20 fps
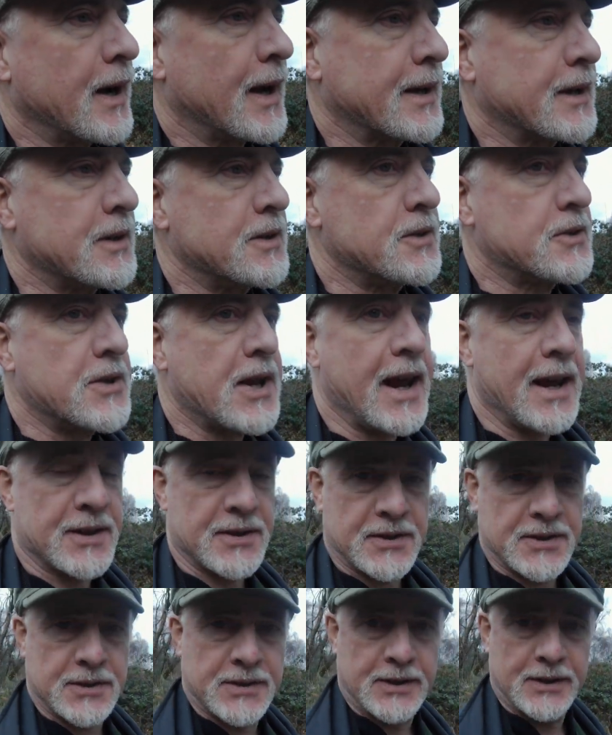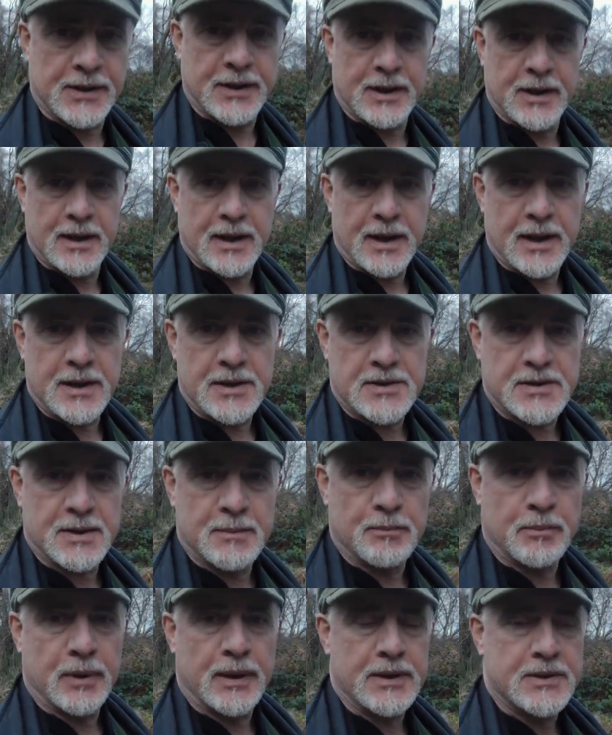I can test is
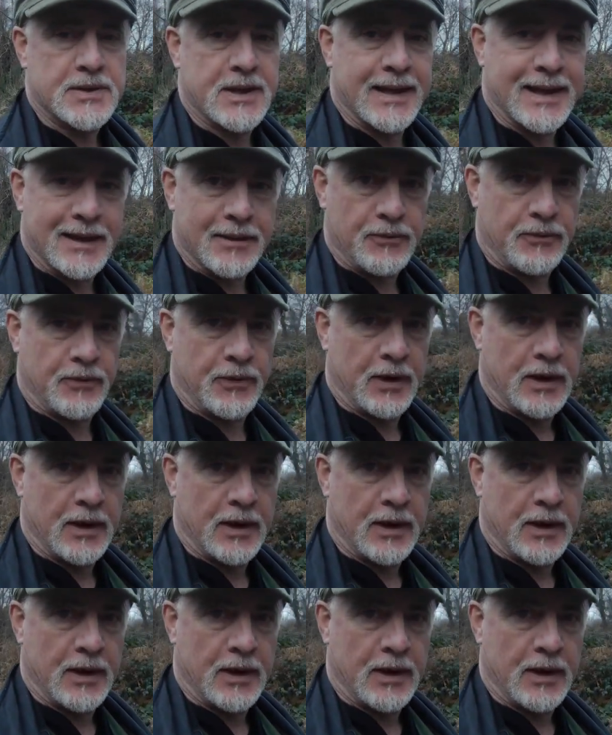simply to give